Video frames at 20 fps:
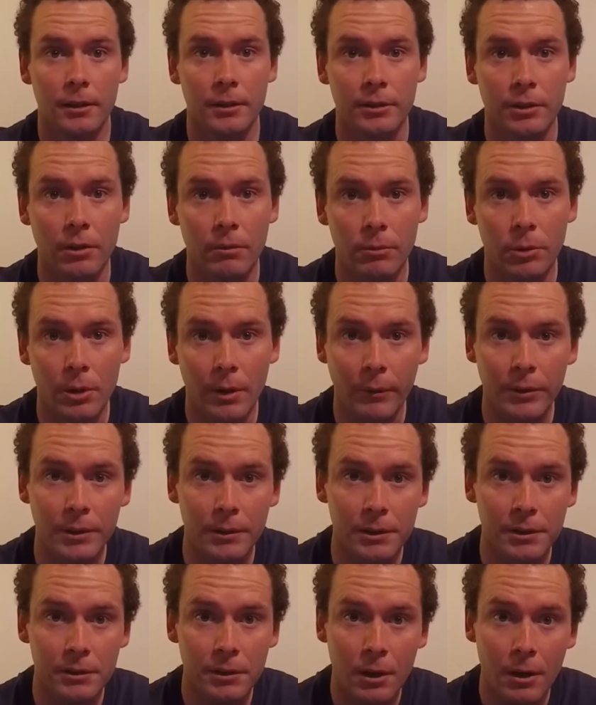So we'll obviously
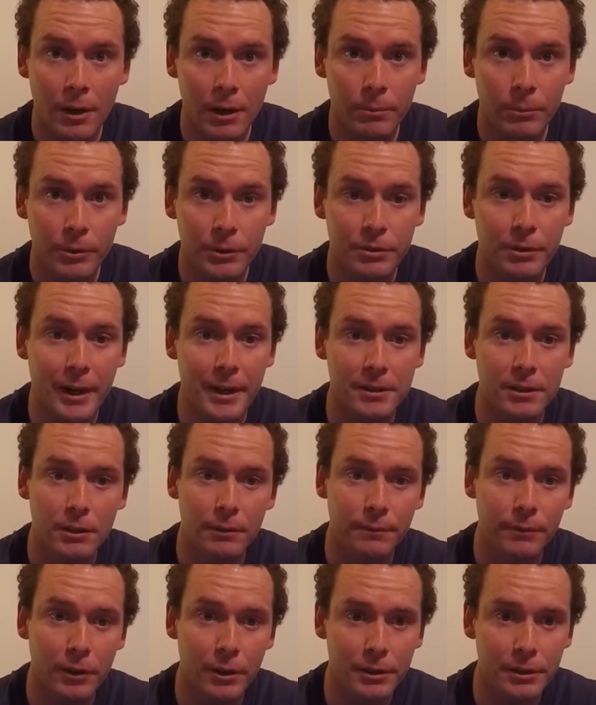just talk about Tracy
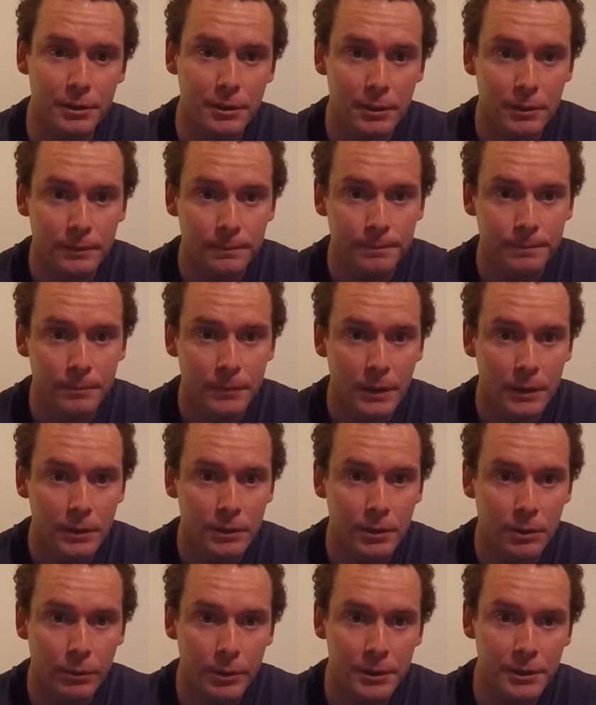first.
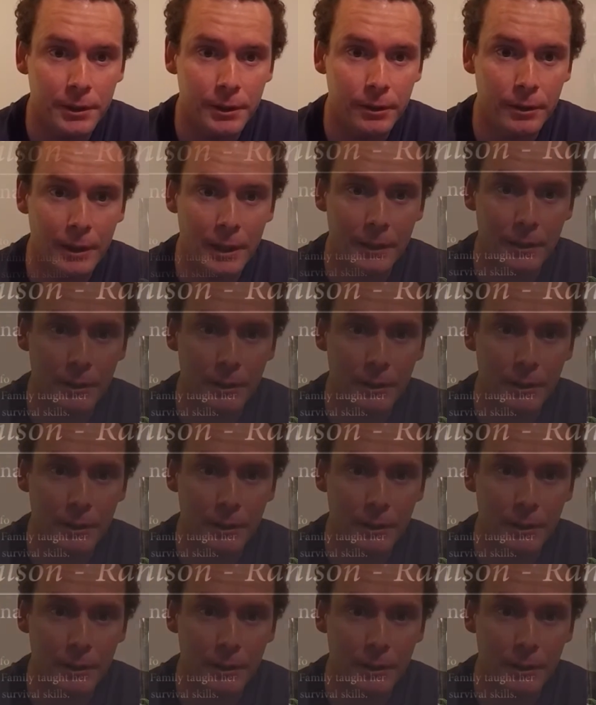So we see her at